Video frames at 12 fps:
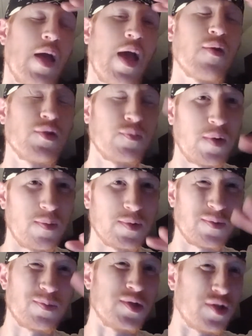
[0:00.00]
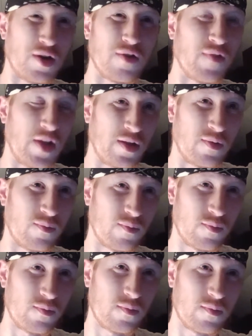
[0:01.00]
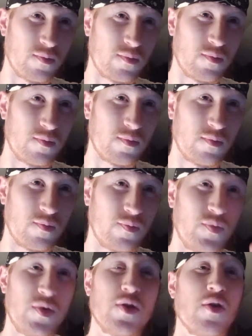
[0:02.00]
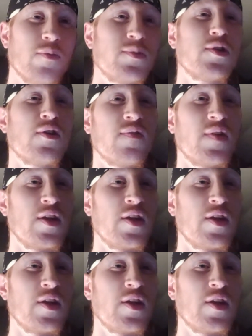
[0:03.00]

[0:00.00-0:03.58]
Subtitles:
was pretty much observing the